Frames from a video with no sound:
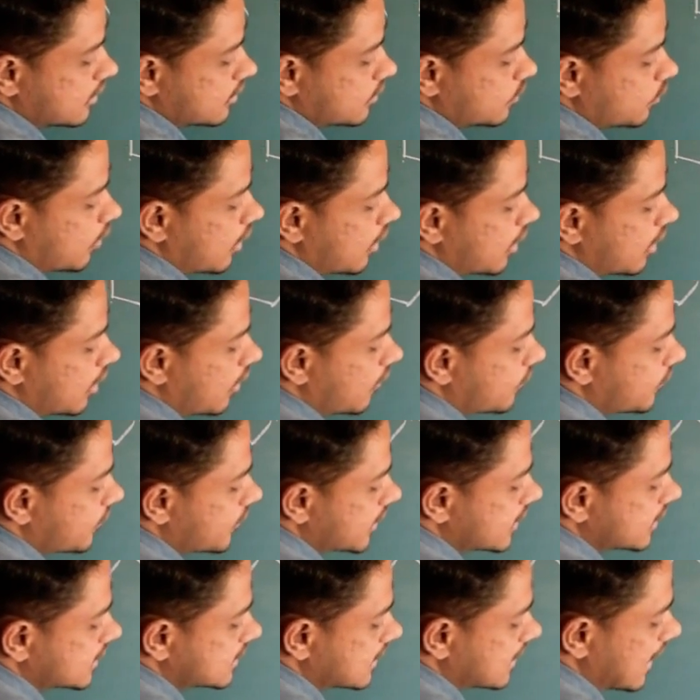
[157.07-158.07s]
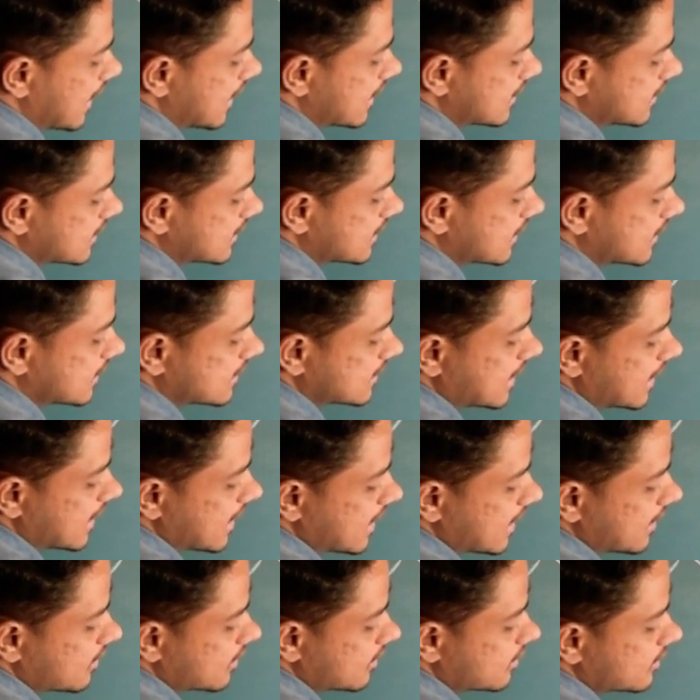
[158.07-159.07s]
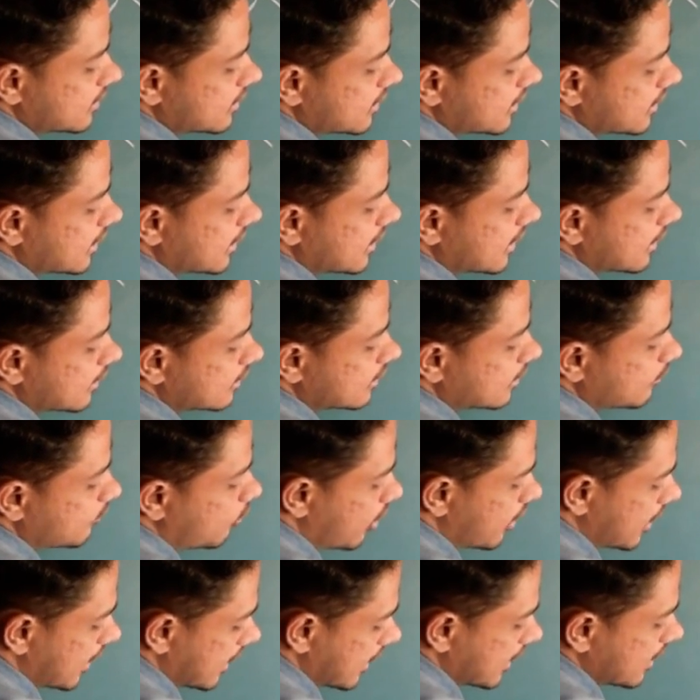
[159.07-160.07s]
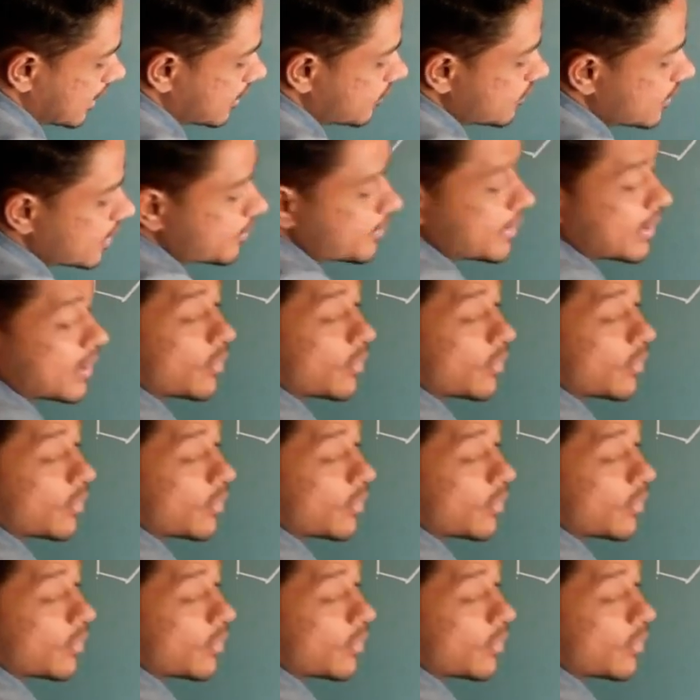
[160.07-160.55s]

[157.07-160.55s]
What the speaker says: One of its transition state, here the bond angle will be